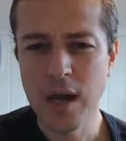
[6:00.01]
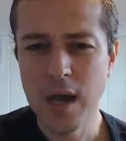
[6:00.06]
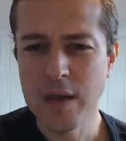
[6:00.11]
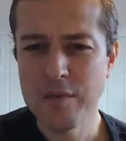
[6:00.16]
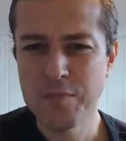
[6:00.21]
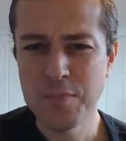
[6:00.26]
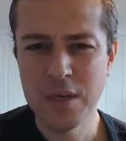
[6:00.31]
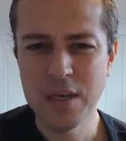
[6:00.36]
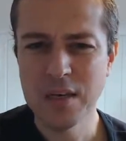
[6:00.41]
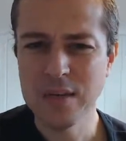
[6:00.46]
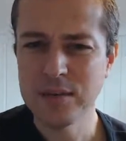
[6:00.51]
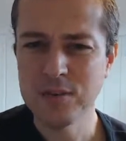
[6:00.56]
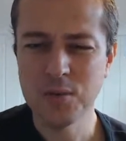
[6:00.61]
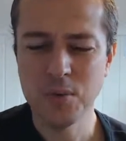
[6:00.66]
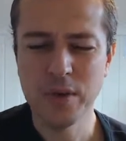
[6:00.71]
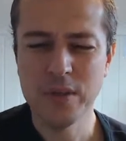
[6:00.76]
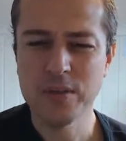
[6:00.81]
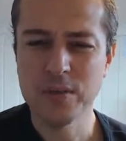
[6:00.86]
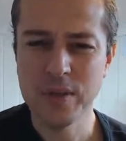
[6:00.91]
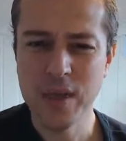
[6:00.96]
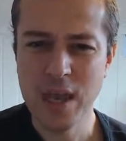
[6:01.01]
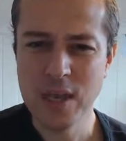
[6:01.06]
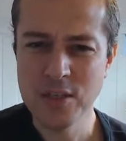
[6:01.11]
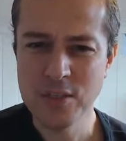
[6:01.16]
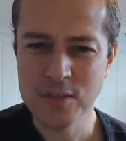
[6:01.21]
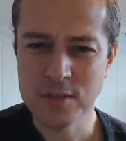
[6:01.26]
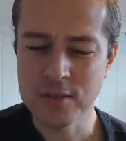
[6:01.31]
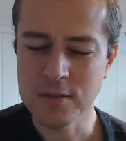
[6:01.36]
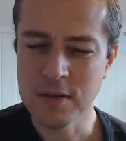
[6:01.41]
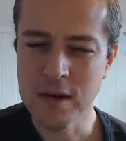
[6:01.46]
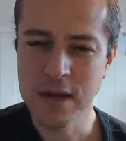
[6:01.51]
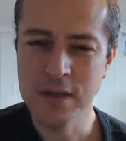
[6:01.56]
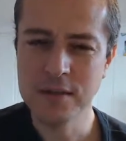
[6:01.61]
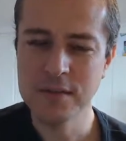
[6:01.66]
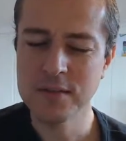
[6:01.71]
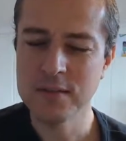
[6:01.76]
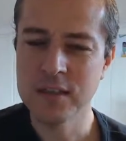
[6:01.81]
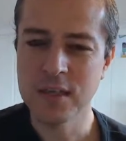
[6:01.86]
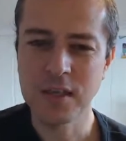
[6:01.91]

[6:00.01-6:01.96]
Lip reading: I've been into education, right? The